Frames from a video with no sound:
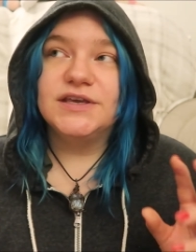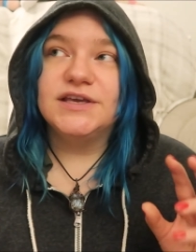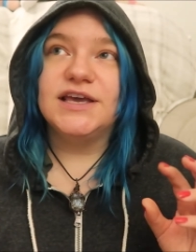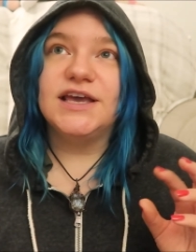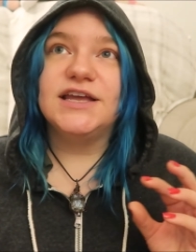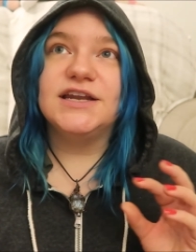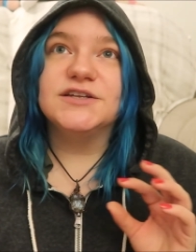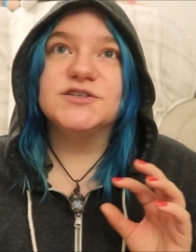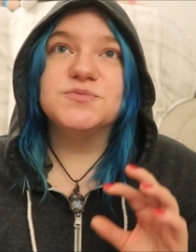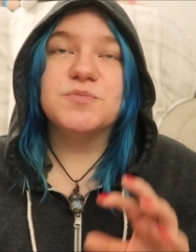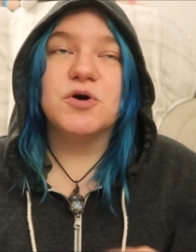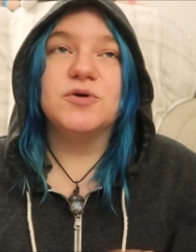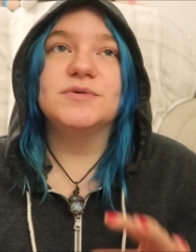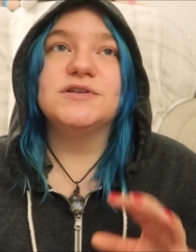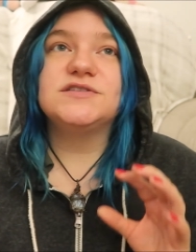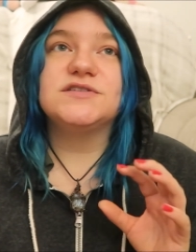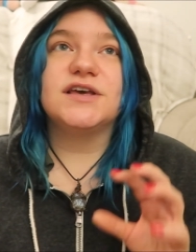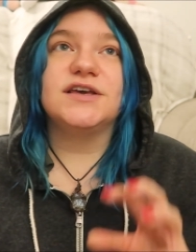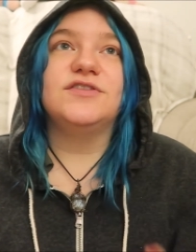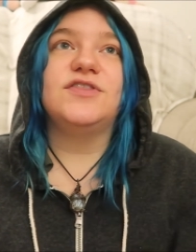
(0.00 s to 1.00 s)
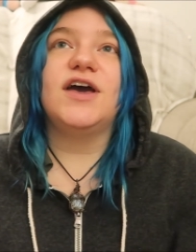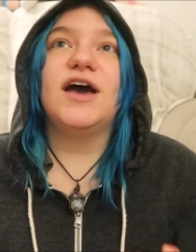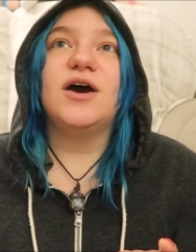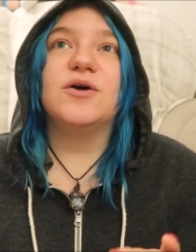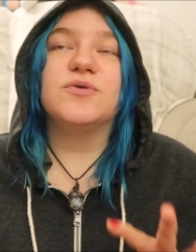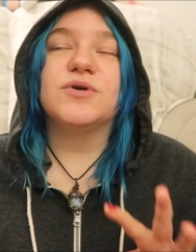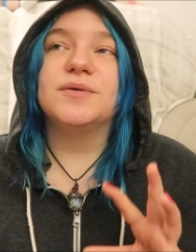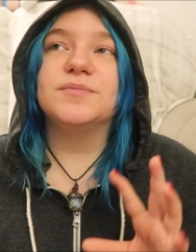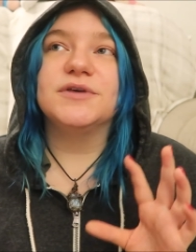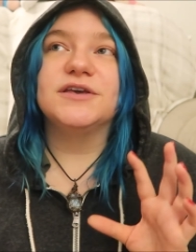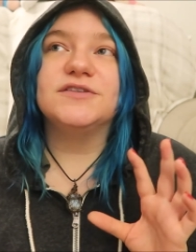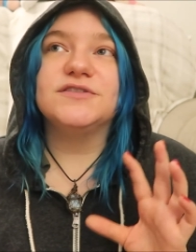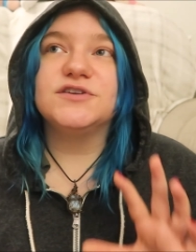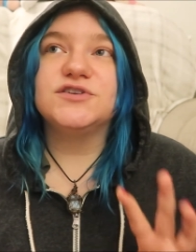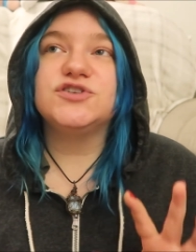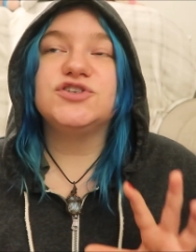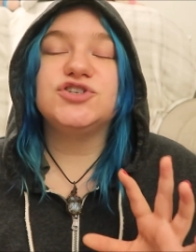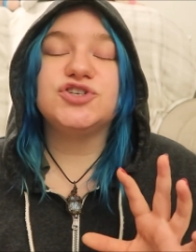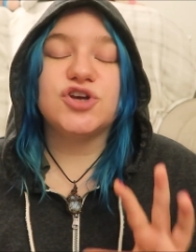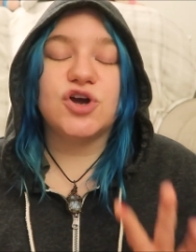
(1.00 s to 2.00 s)
And it's moments like that where I'm like,
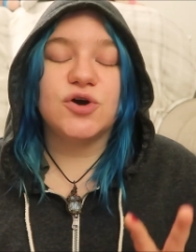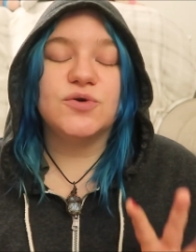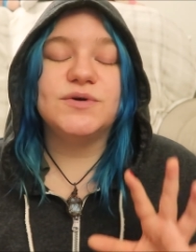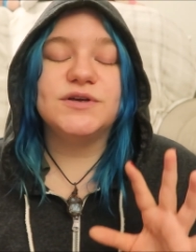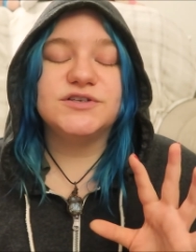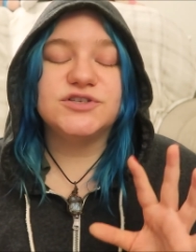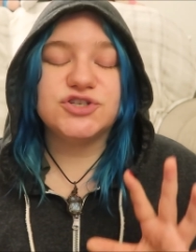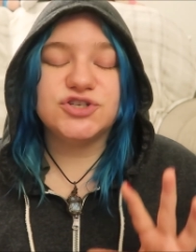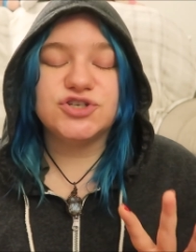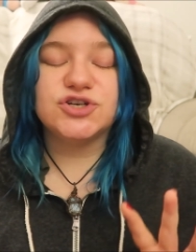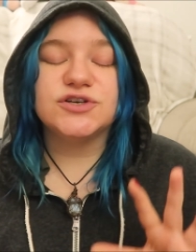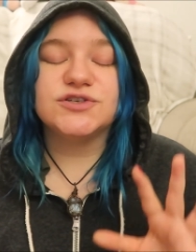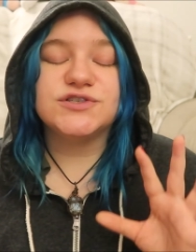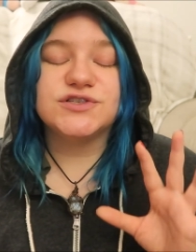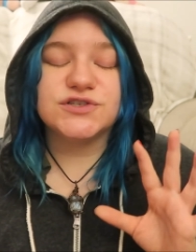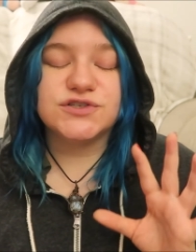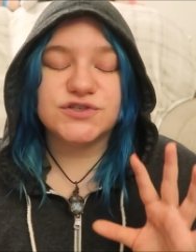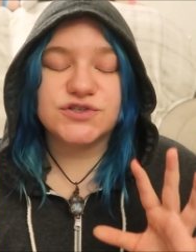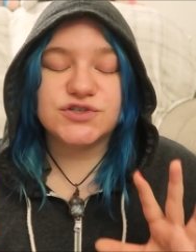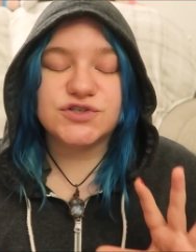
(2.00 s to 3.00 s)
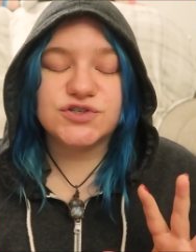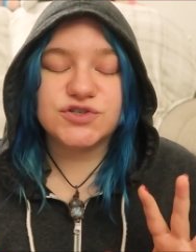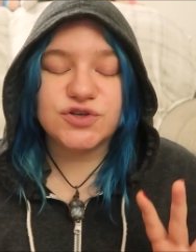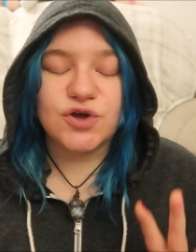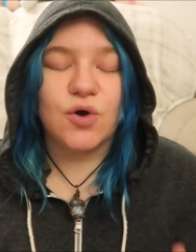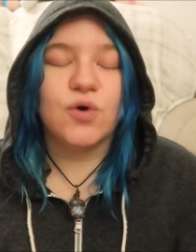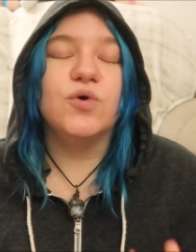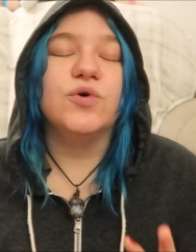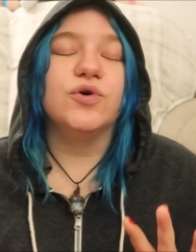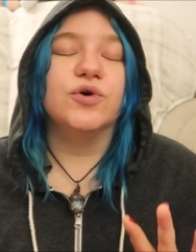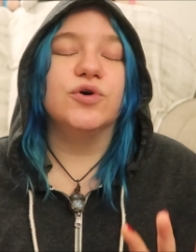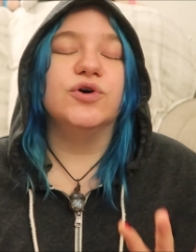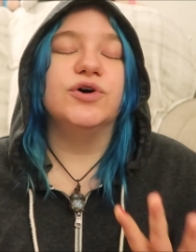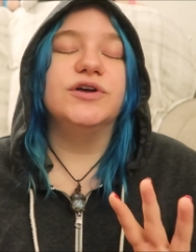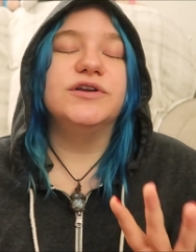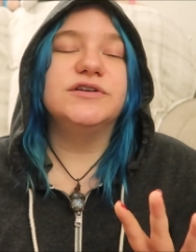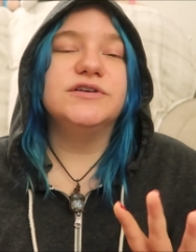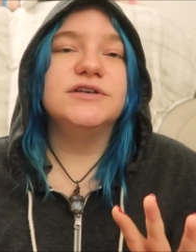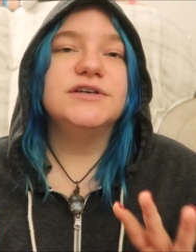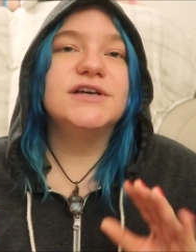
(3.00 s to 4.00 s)
this show is just so
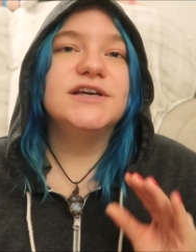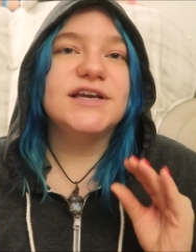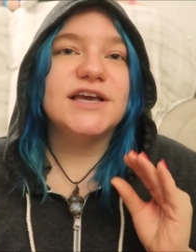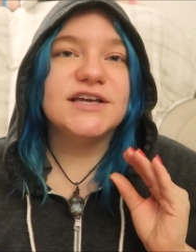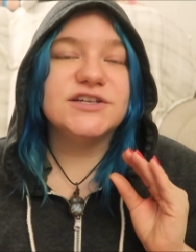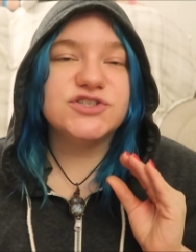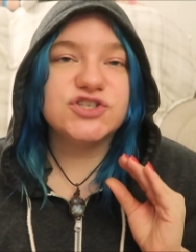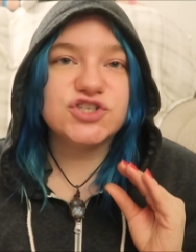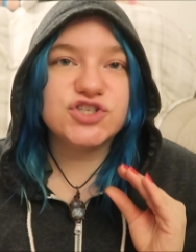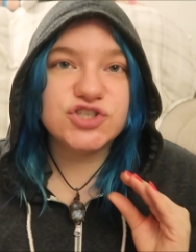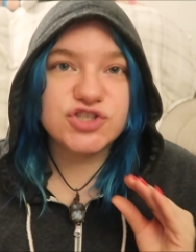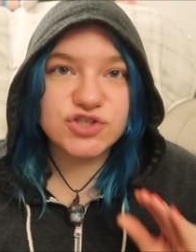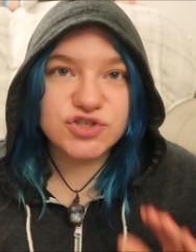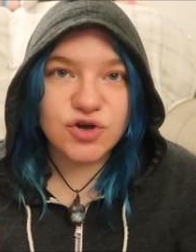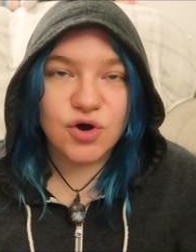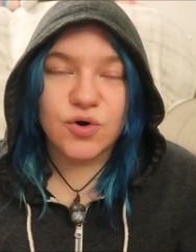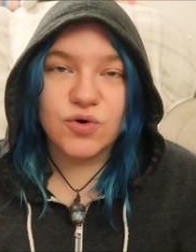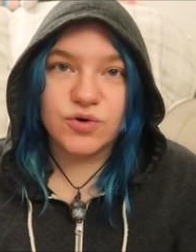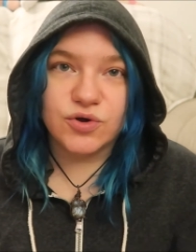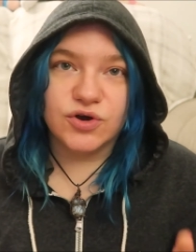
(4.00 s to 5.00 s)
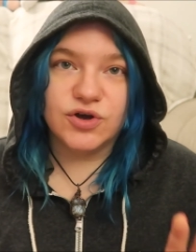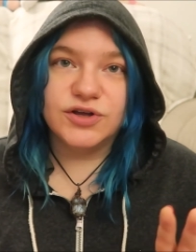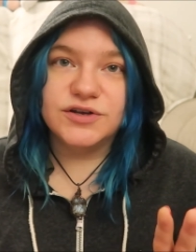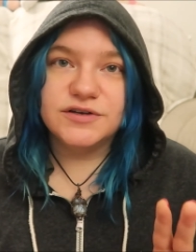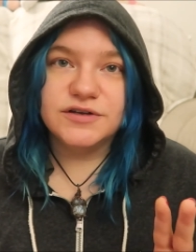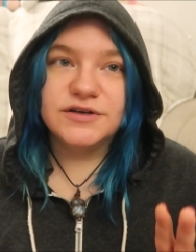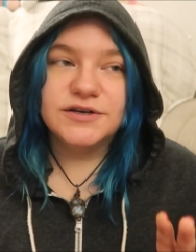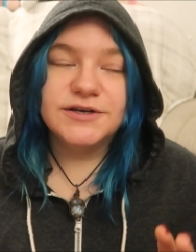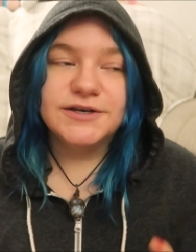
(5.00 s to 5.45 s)
good. It's so good.